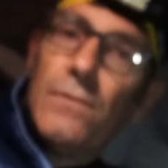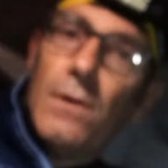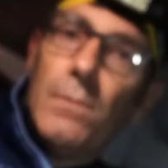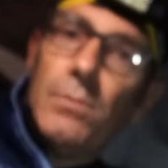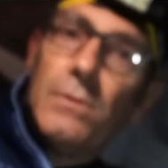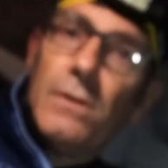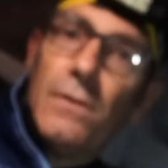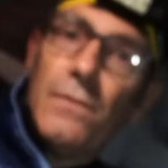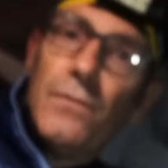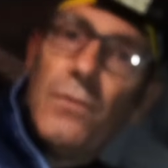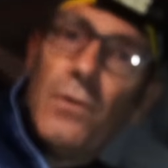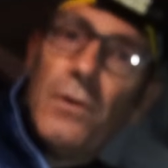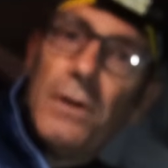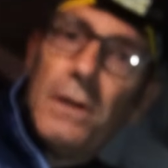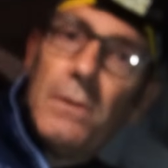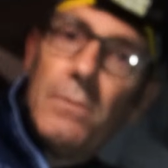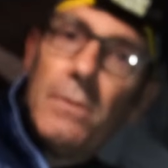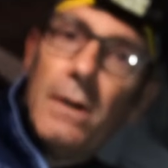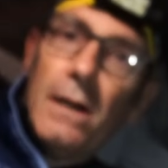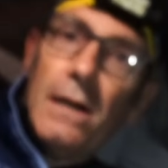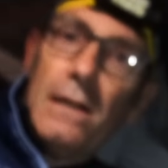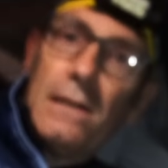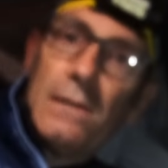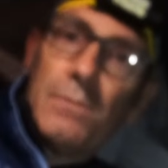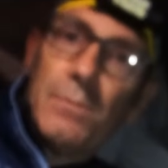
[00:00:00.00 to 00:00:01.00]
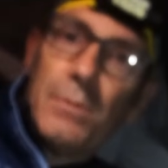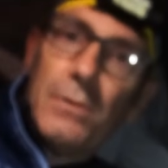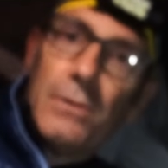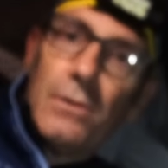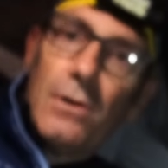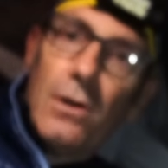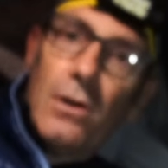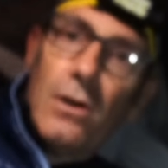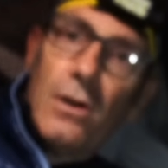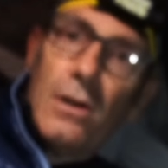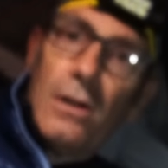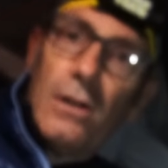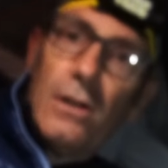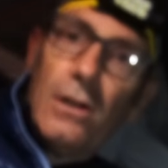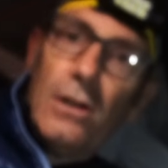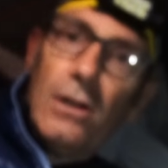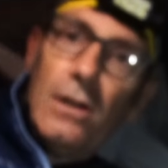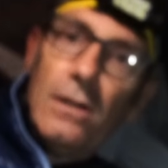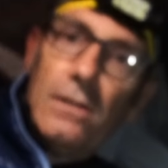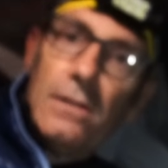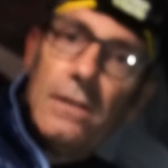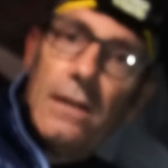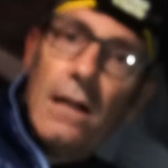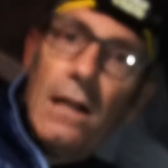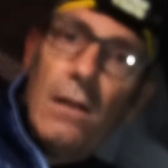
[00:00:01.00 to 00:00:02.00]
up to 40 miles per hour.
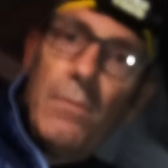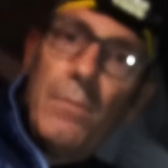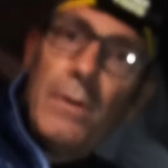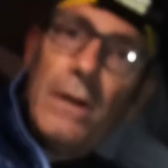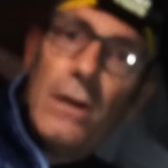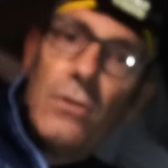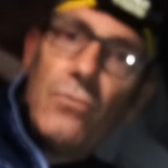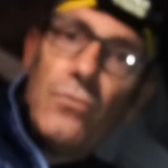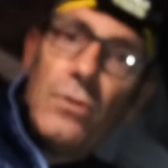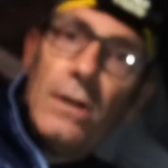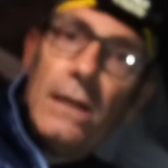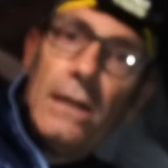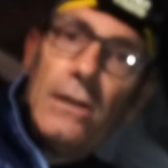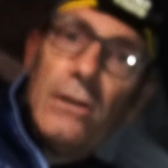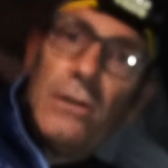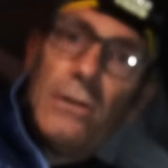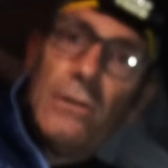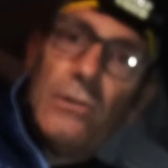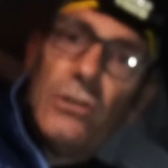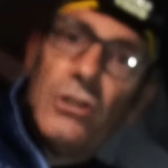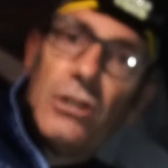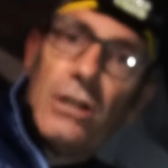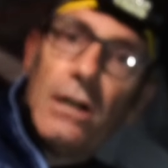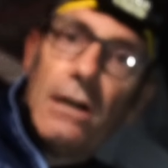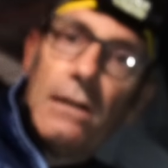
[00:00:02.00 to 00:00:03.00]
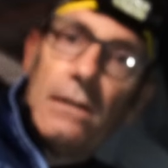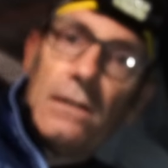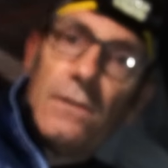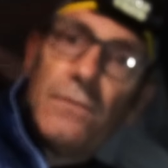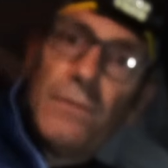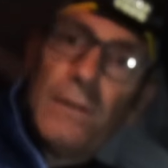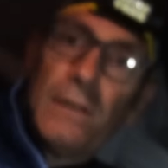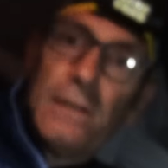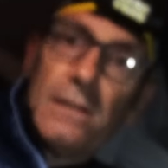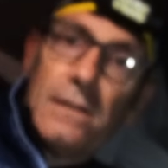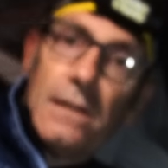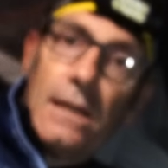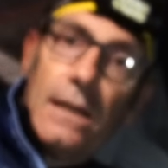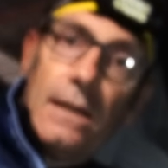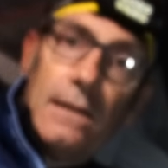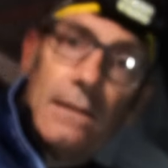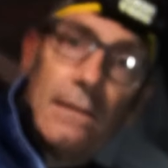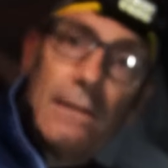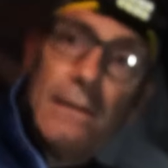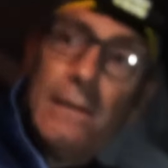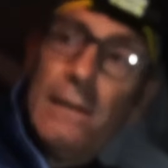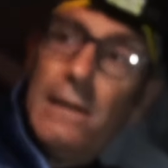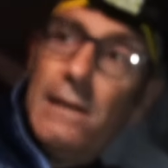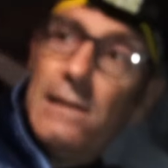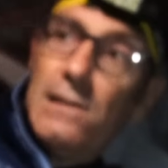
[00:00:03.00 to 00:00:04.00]
So that will be a really good challenge for this tent,
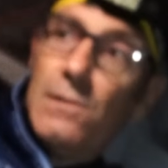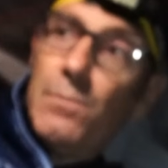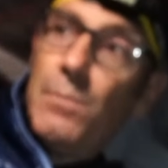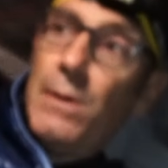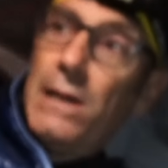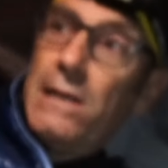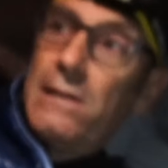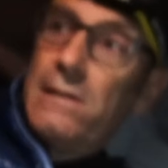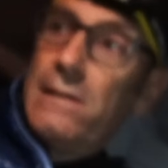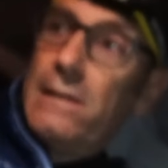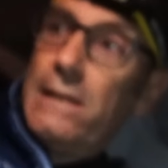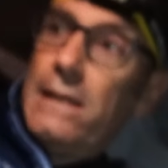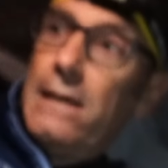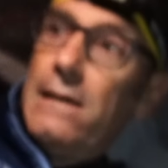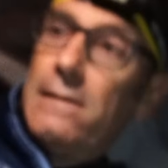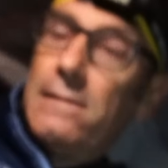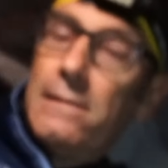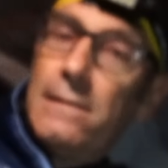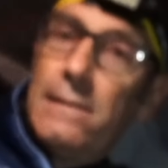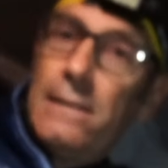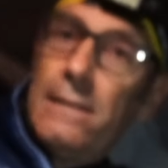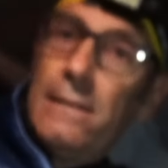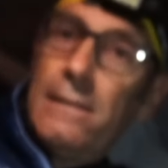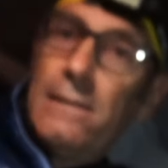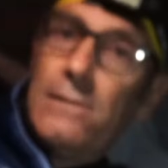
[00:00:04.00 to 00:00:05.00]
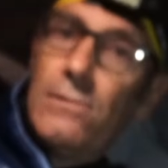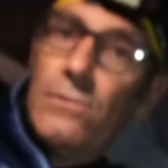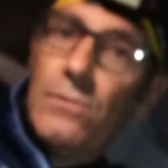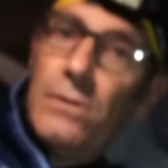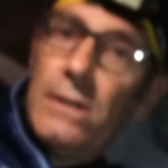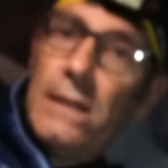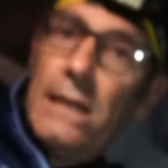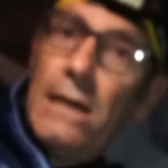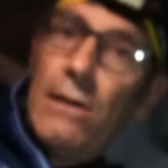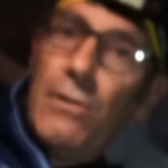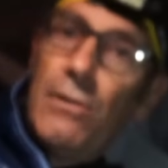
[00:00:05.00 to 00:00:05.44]
especially as it is only a